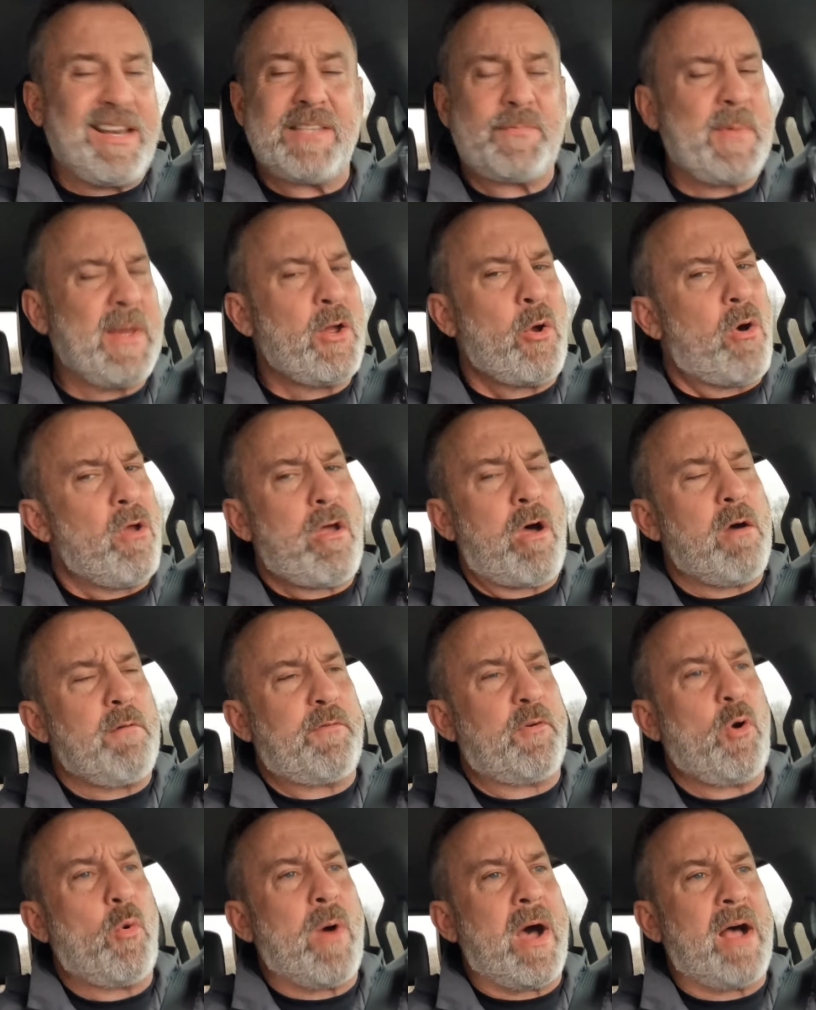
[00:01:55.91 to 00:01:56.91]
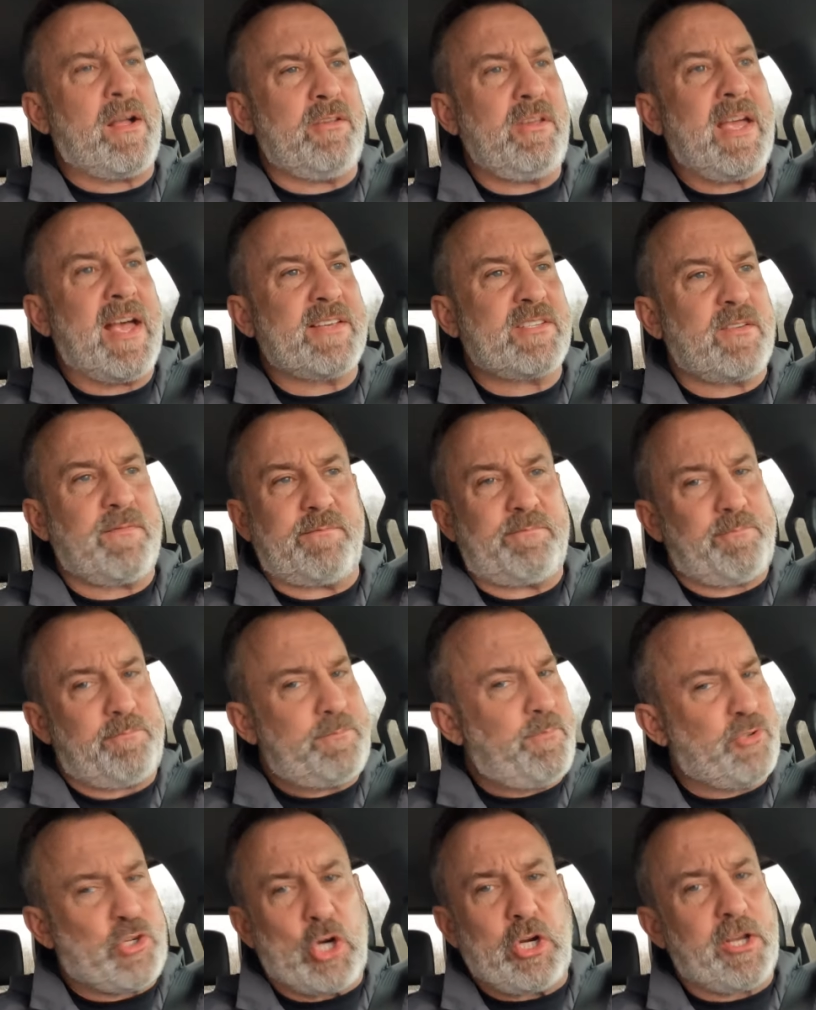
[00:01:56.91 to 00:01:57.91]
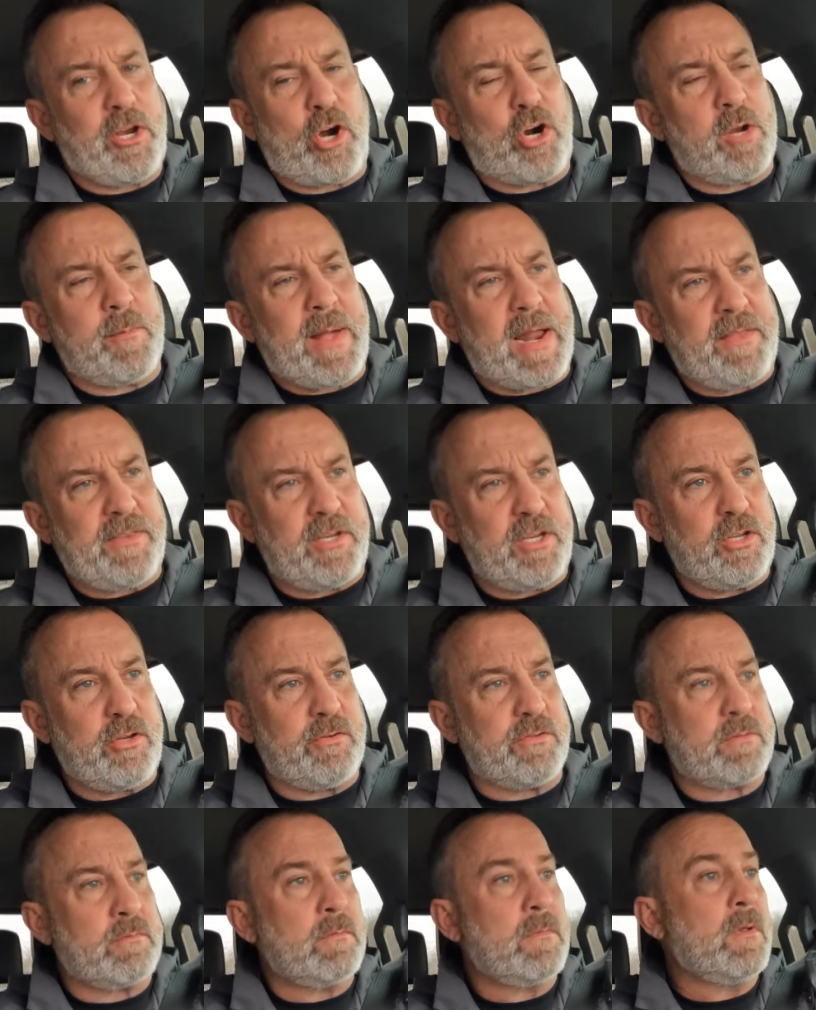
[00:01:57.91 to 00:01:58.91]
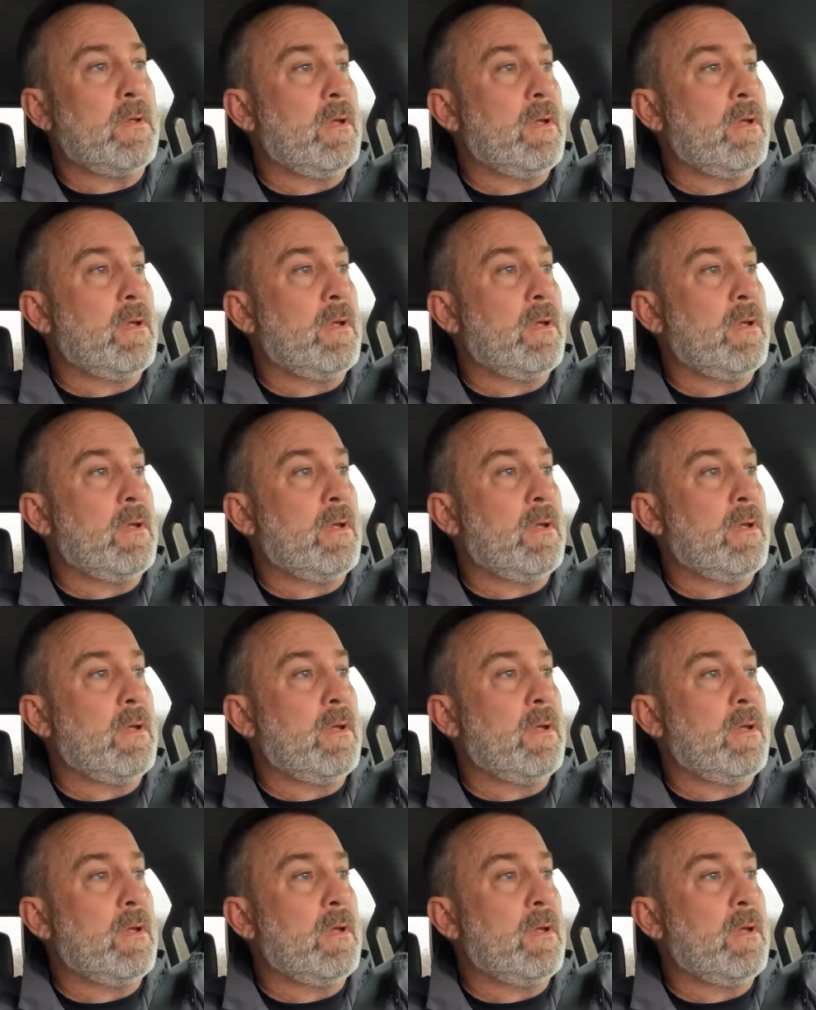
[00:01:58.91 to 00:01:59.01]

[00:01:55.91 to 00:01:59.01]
And it's been going on for a while. You guys have surely heard about it in the news.